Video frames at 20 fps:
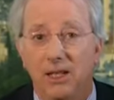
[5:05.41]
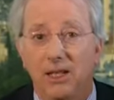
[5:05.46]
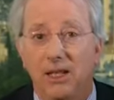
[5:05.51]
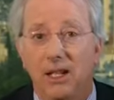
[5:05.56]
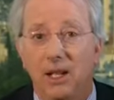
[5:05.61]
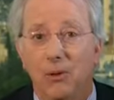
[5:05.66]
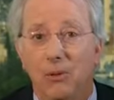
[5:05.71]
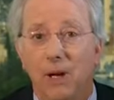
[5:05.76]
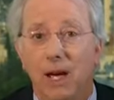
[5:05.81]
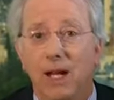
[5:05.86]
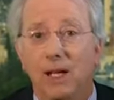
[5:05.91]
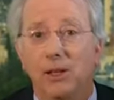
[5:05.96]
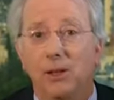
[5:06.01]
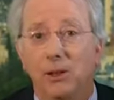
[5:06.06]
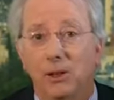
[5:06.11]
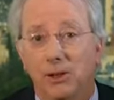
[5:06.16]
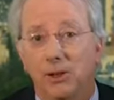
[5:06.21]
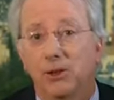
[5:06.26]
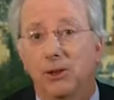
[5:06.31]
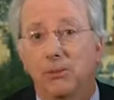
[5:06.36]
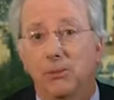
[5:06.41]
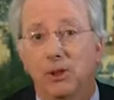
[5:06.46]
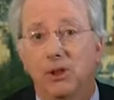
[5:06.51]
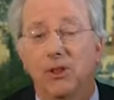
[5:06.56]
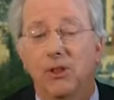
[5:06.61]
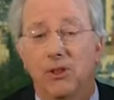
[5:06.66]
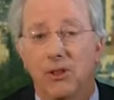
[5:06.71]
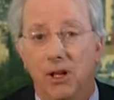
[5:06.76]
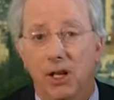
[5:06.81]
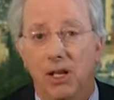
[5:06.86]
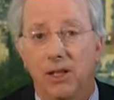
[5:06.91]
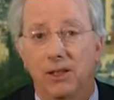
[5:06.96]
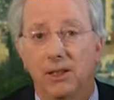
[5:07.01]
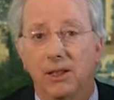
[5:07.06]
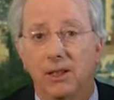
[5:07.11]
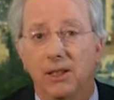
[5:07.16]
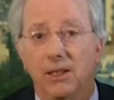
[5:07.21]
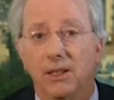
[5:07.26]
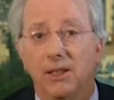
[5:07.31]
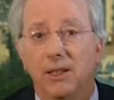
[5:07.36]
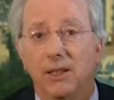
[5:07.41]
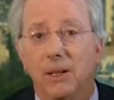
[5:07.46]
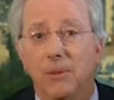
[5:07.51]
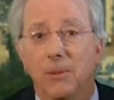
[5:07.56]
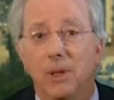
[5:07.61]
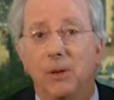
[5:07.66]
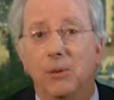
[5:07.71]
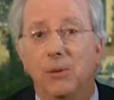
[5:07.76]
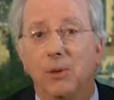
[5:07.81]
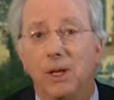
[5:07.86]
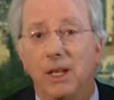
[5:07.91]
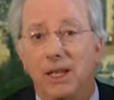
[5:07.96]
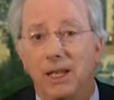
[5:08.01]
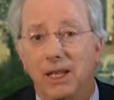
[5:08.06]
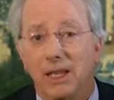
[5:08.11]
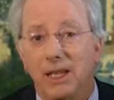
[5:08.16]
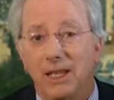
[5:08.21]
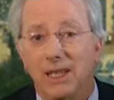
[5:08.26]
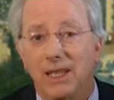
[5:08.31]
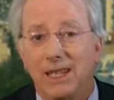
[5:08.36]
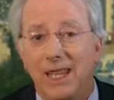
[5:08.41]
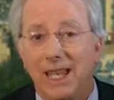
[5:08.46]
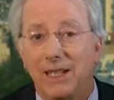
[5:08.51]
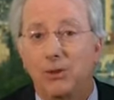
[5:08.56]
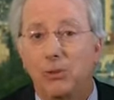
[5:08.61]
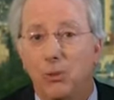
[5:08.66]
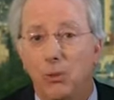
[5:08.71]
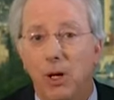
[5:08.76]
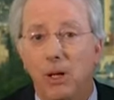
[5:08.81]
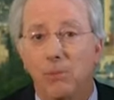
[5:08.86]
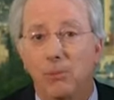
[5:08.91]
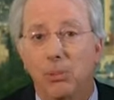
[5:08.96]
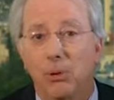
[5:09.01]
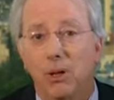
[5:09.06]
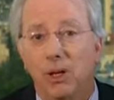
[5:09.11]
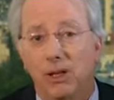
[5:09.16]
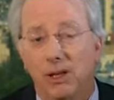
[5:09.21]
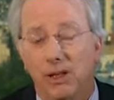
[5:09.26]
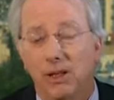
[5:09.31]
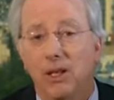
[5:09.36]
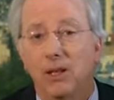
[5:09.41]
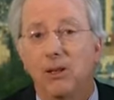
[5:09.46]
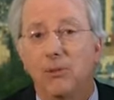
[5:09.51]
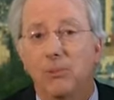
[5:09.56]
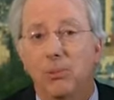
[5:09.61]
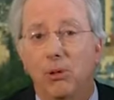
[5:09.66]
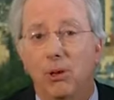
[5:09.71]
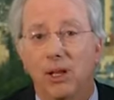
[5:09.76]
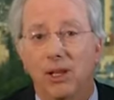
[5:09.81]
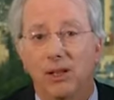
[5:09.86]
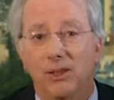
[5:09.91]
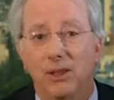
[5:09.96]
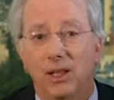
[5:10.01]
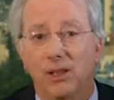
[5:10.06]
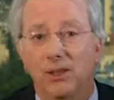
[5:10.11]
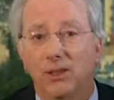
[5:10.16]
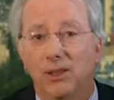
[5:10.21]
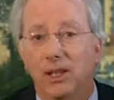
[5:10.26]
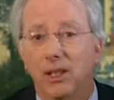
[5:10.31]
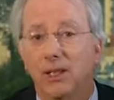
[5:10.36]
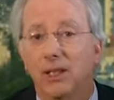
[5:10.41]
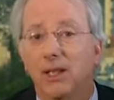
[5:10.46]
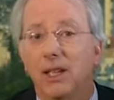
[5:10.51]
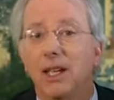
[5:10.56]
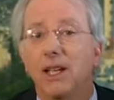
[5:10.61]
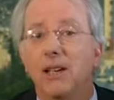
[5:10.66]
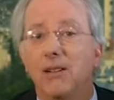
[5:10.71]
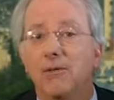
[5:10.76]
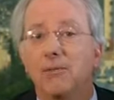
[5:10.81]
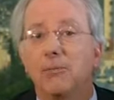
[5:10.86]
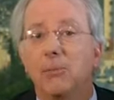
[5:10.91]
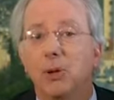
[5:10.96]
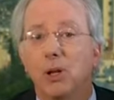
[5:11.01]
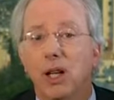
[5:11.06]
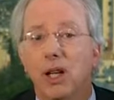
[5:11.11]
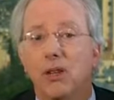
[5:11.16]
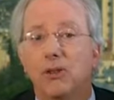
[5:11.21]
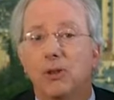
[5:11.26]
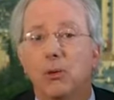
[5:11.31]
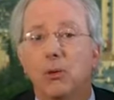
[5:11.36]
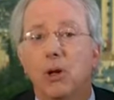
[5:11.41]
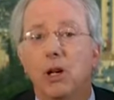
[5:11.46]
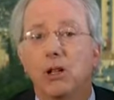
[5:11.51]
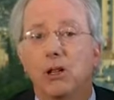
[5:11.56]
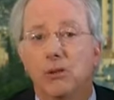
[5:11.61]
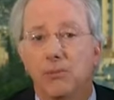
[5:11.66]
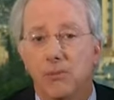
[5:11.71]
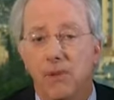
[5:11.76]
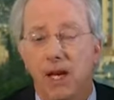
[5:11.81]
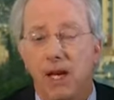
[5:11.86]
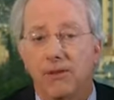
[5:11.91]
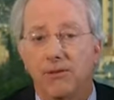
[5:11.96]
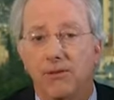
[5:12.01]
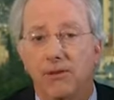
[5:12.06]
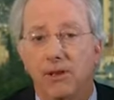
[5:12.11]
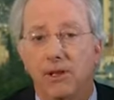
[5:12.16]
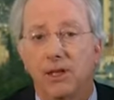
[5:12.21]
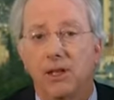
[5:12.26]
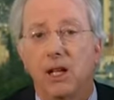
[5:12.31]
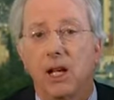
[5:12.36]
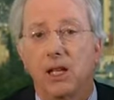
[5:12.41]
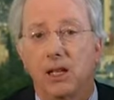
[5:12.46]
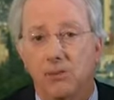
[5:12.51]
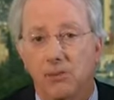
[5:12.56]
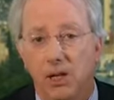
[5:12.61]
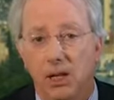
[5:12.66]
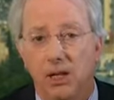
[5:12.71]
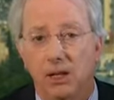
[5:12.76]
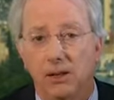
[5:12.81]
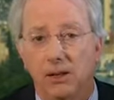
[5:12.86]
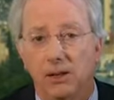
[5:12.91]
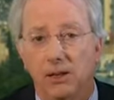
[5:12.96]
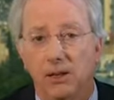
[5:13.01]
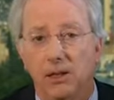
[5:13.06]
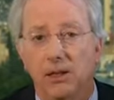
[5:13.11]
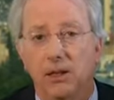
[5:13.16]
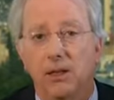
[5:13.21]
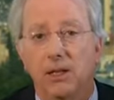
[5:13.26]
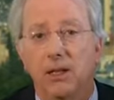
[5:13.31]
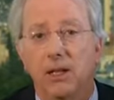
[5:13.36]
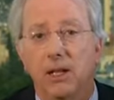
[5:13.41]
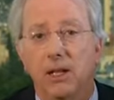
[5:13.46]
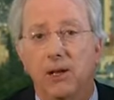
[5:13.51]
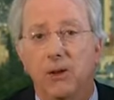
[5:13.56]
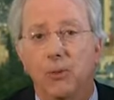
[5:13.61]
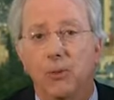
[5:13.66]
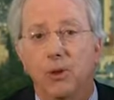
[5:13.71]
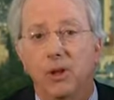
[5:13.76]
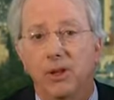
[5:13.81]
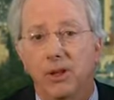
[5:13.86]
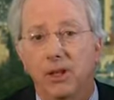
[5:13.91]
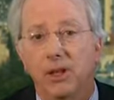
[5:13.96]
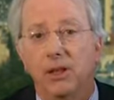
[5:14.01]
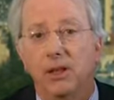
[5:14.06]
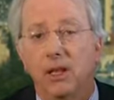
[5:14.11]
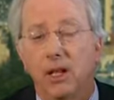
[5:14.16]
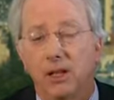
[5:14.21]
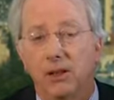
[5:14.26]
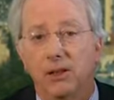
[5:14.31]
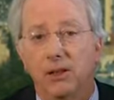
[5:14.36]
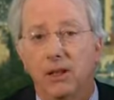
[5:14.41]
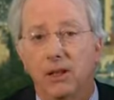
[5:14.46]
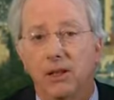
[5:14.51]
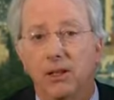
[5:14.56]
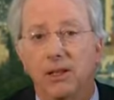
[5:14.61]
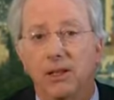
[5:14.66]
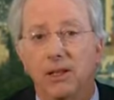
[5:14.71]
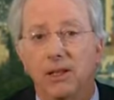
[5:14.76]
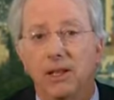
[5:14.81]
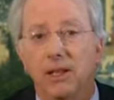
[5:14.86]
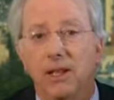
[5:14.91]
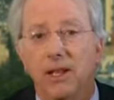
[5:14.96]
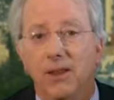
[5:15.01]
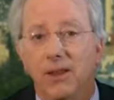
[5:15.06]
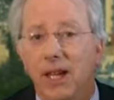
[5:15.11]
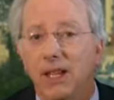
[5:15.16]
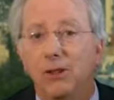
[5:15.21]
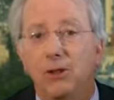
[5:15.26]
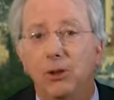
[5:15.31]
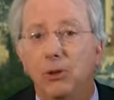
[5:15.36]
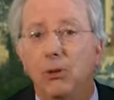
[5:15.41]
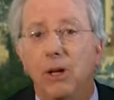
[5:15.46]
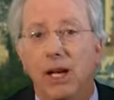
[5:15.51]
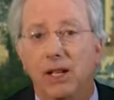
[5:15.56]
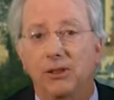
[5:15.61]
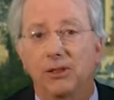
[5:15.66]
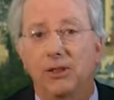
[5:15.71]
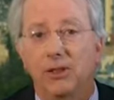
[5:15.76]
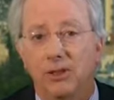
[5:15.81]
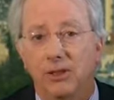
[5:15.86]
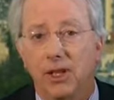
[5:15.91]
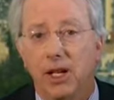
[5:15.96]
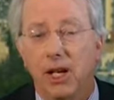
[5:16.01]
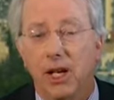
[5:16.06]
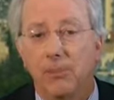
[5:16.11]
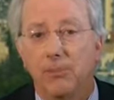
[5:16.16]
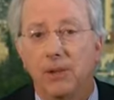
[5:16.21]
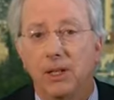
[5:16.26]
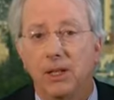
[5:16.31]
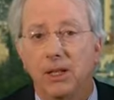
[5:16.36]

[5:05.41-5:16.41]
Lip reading: a radical Islamist thought. I mean, that's one point. Another point, as I said, they have put out the welcome mat for the Taliban within Qatar. That too has to stop.